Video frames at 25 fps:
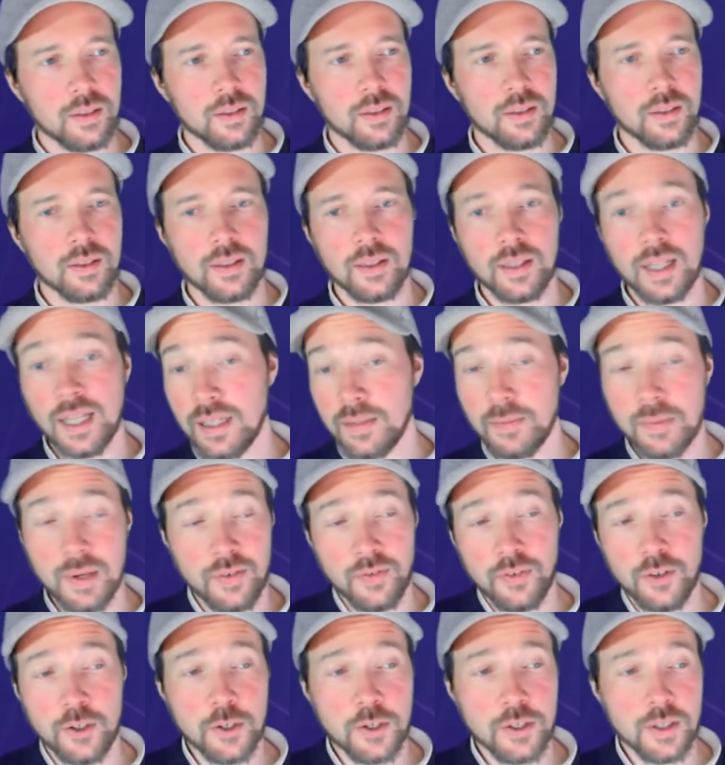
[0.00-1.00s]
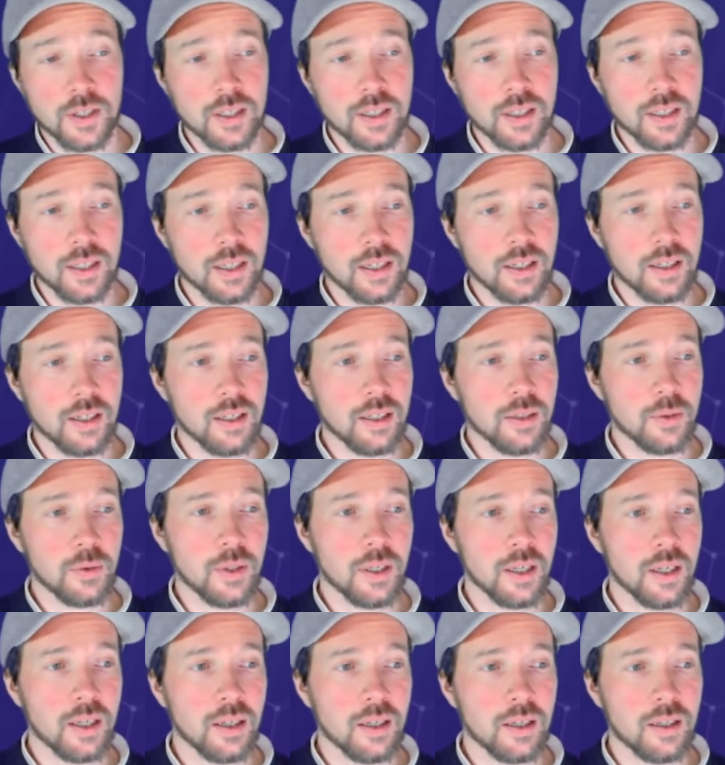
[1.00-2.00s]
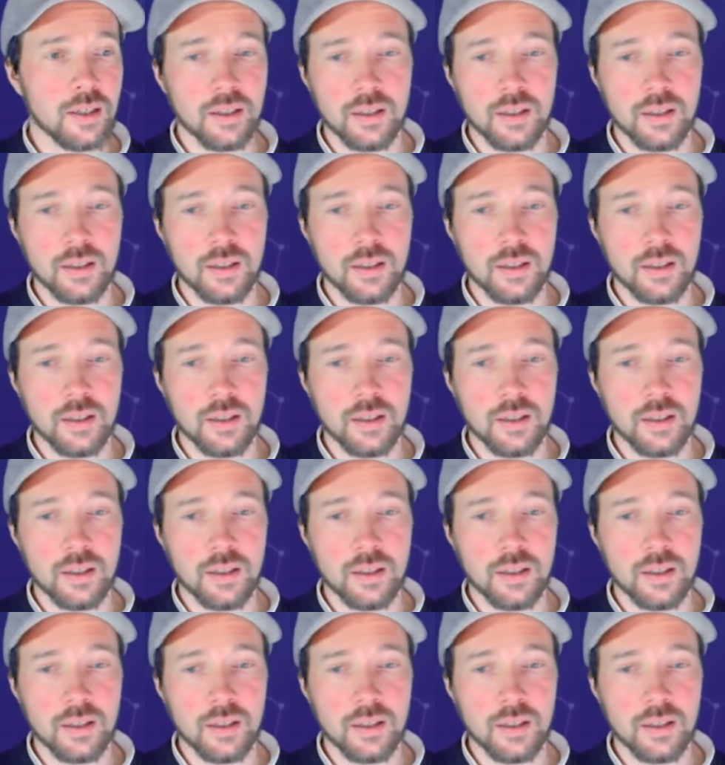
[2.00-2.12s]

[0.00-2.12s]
that's my first idea anyway,